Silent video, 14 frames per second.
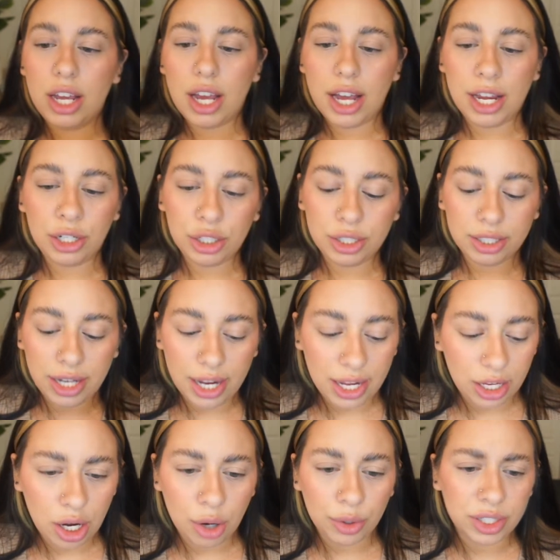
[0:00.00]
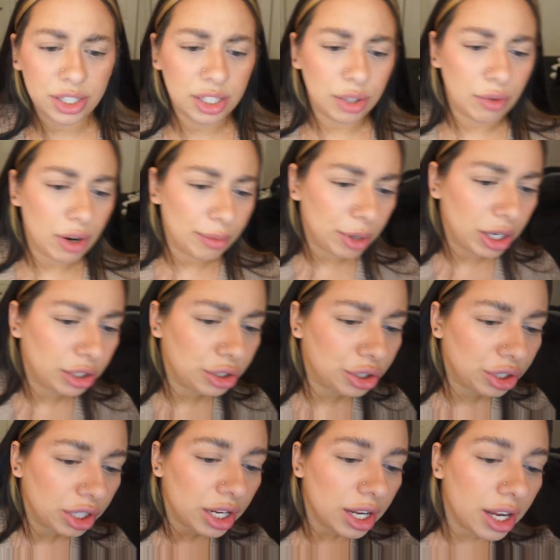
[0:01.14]
and just like, oh, this is the wrong brush,
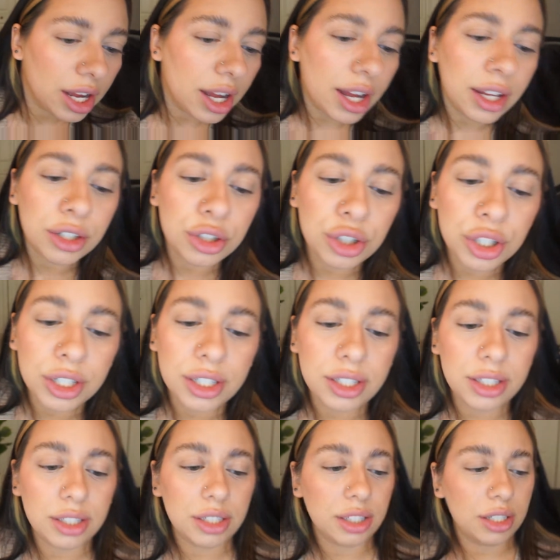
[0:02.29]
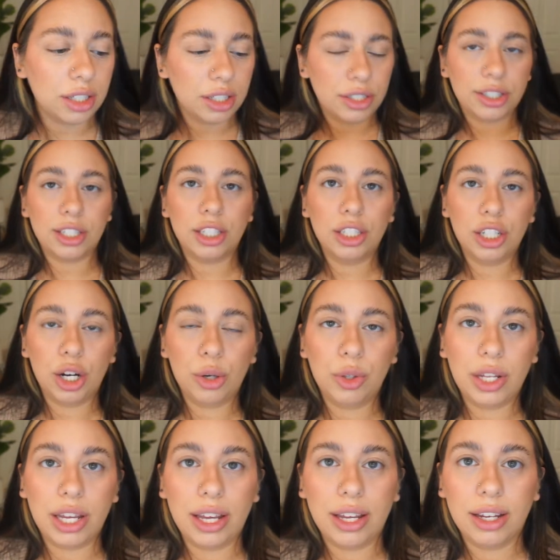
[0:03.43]
and just
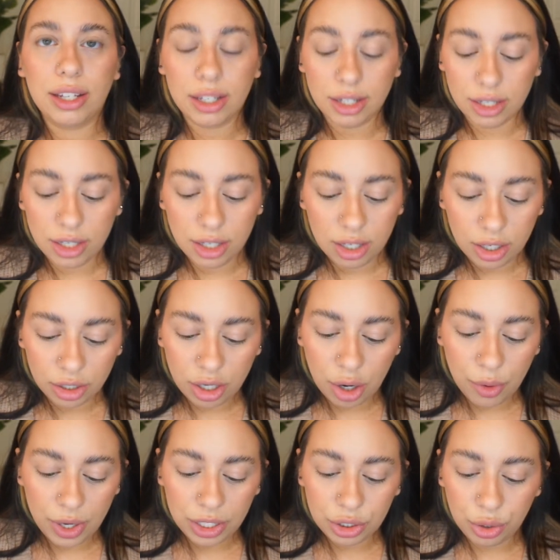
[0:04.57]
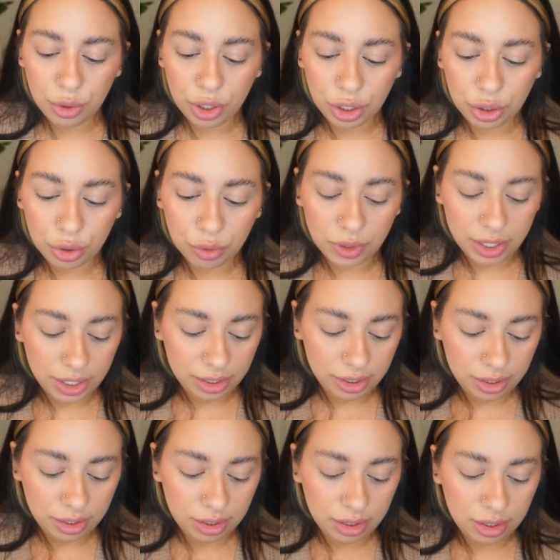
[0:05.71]
slowly go into the
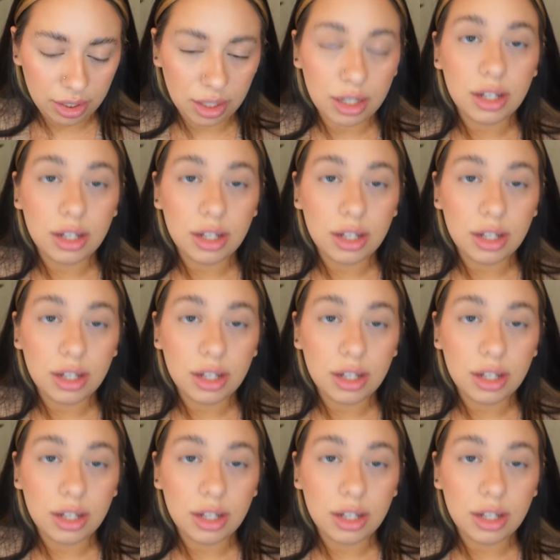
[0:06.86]
crease.